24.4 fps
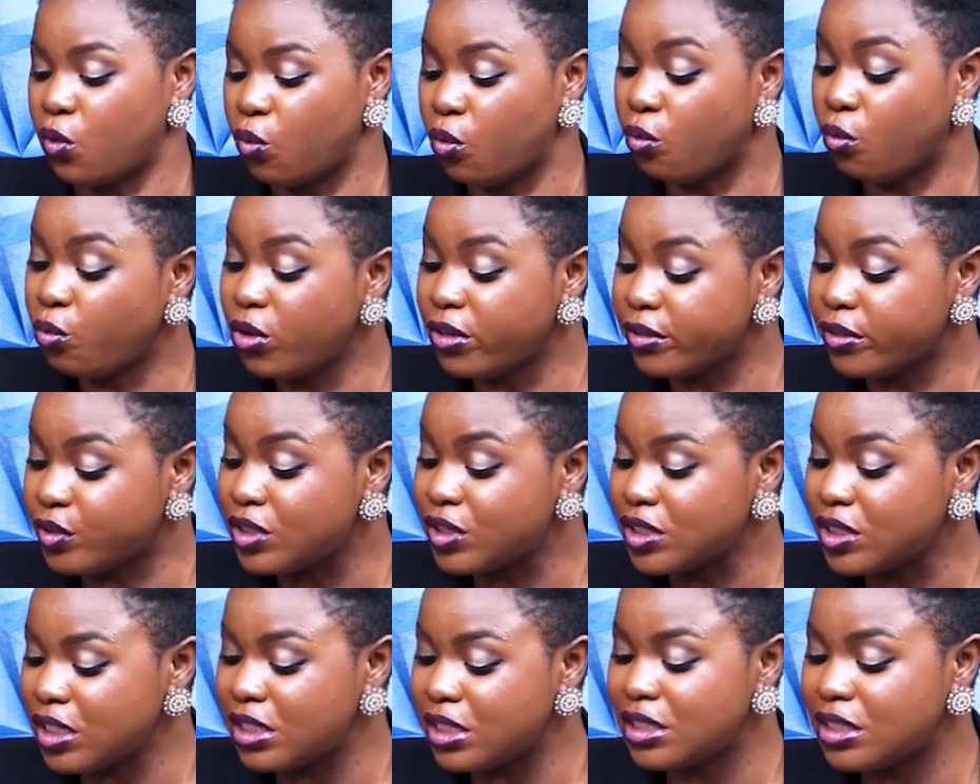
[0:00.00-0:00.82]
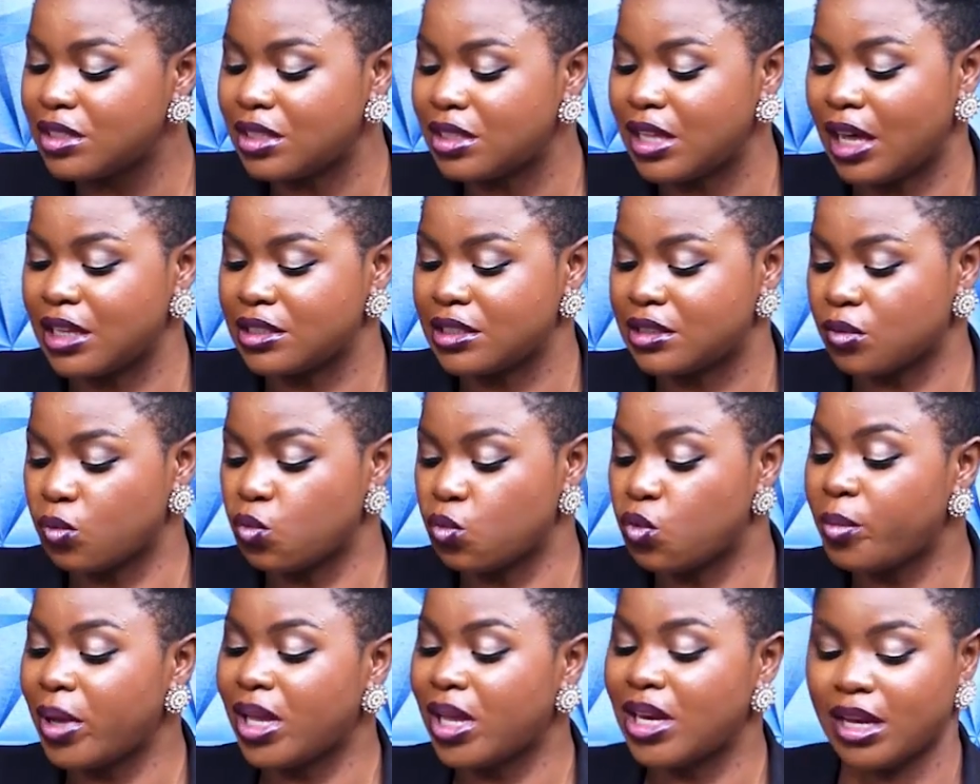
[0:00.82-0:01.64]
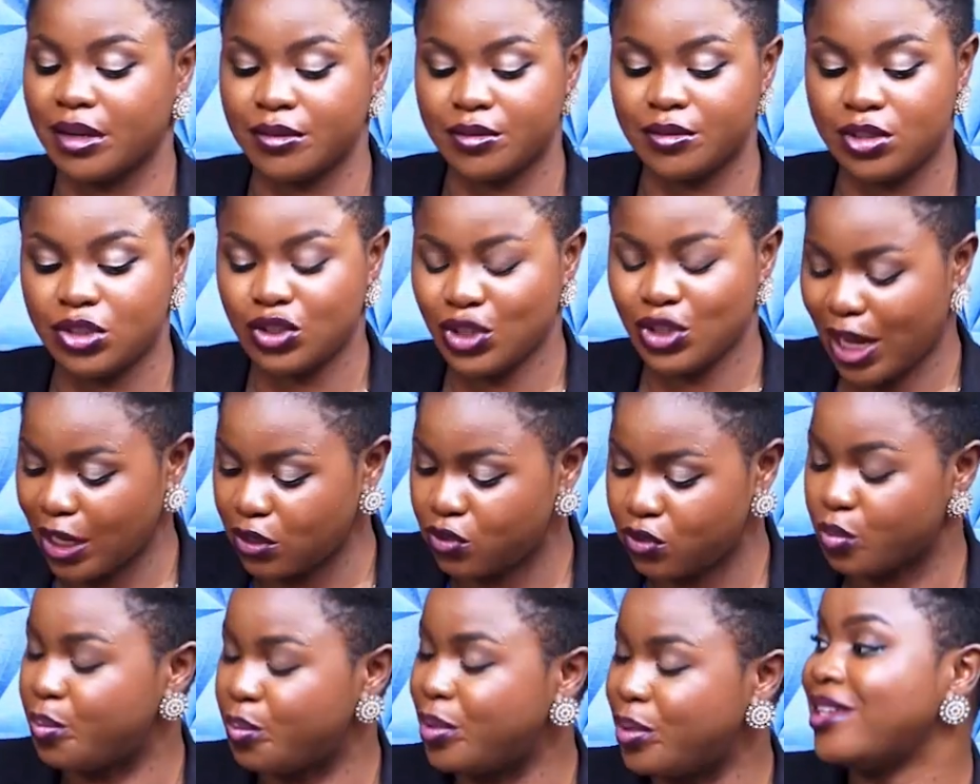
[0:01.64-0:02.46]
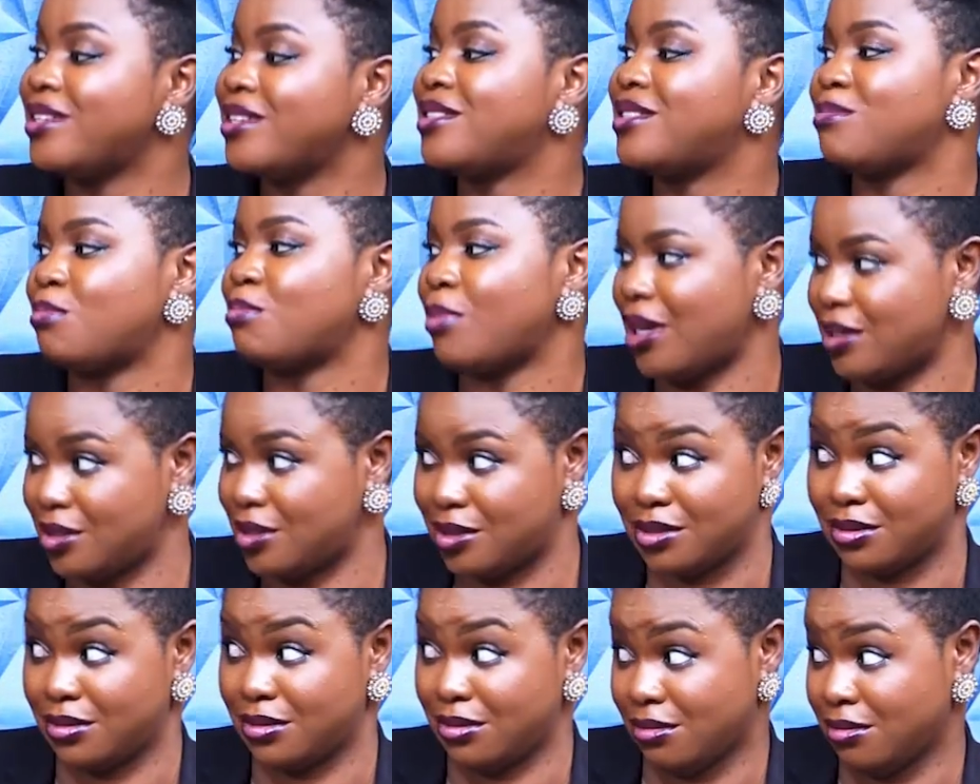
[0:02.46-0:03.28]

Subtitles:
we've seen that women have tried to play smart.